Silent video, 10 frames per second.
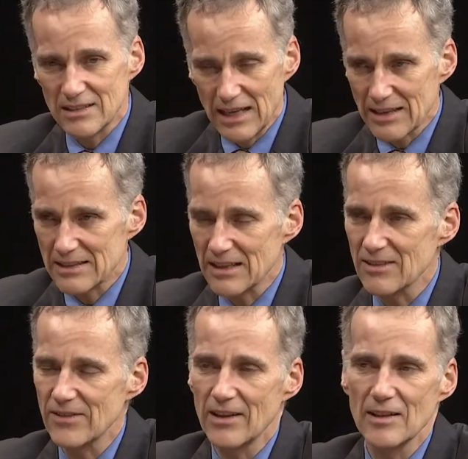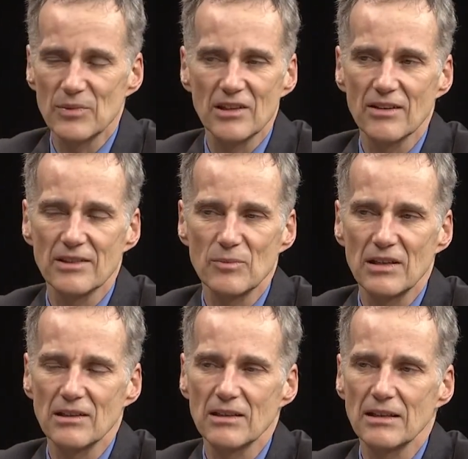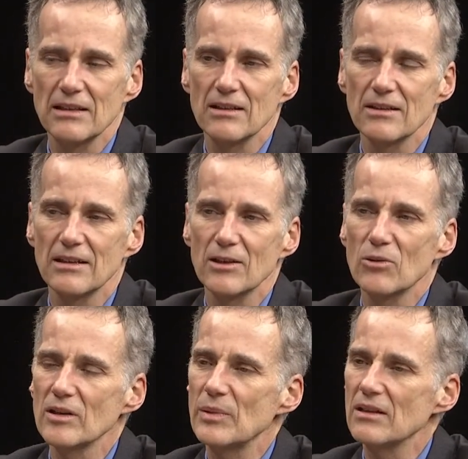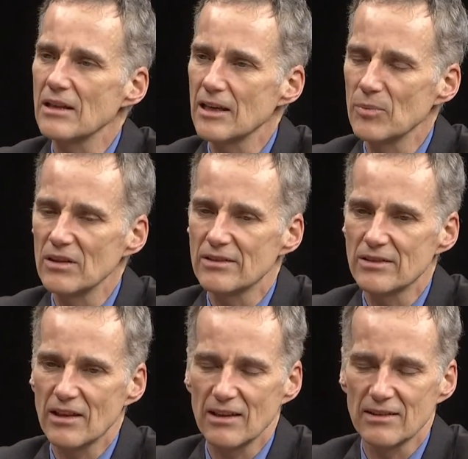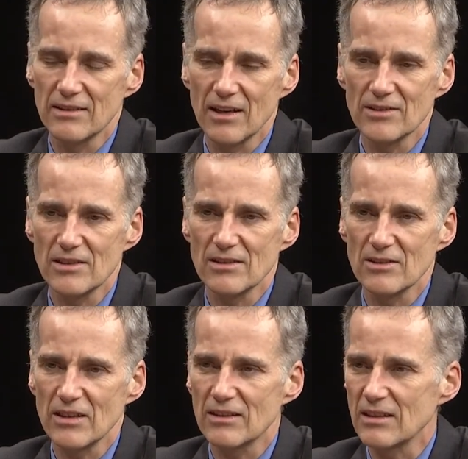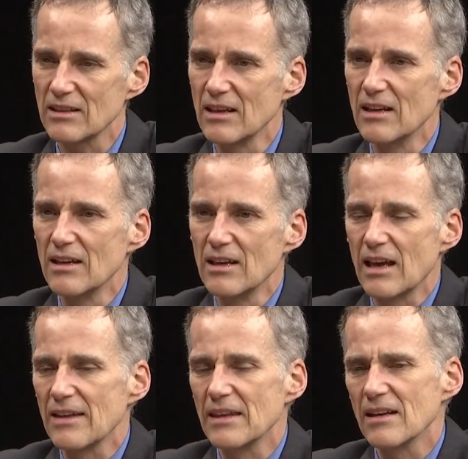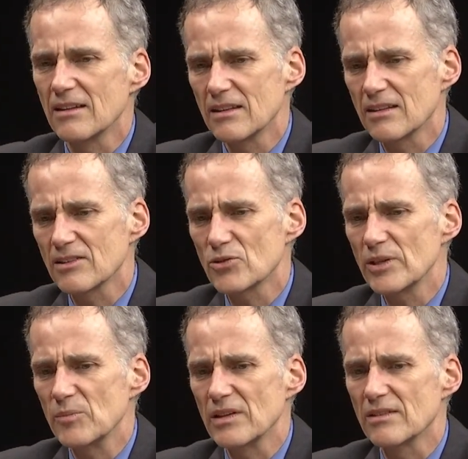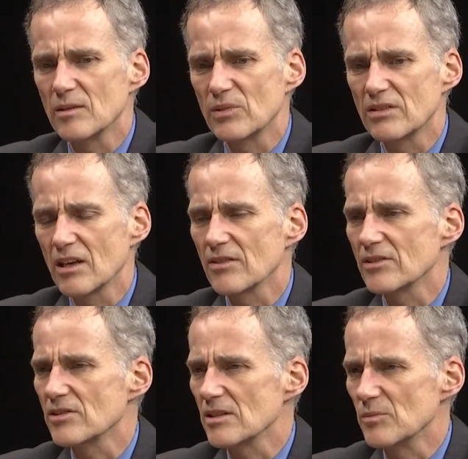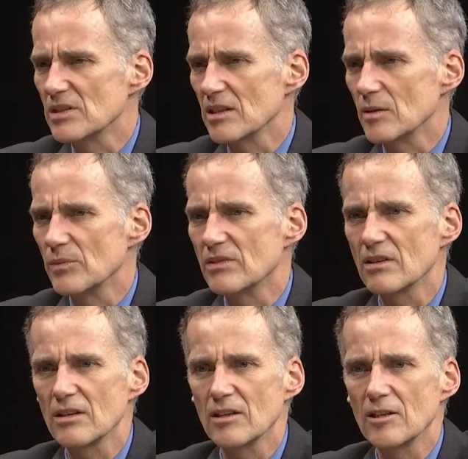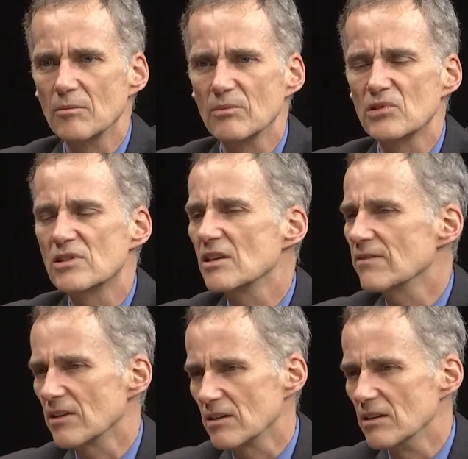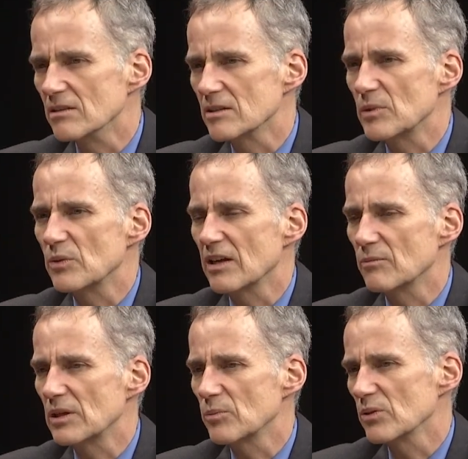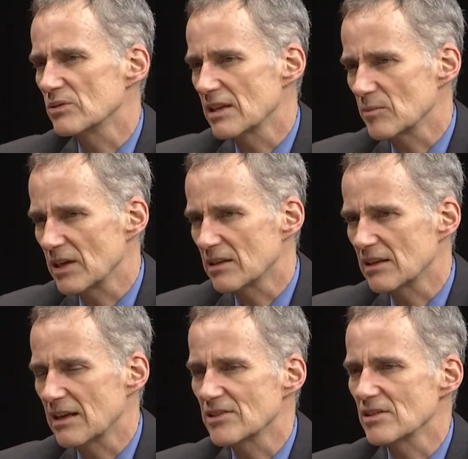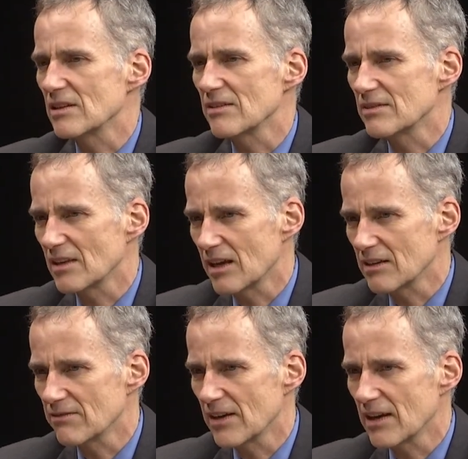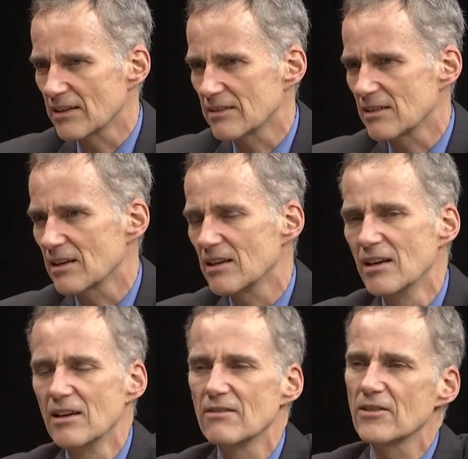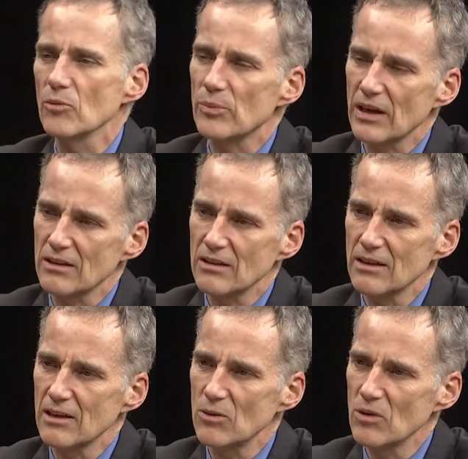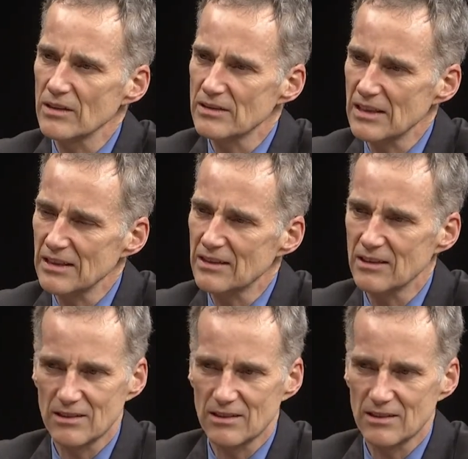identify themselves as mentally ill. They don't want to be labeled as such. And so I think and then I think the treatments themselves are sometimes um, difficult. I mean, we have people who take medication, they mm -hmm. have mm-hmm. side effects, they feel better, they don't want to take the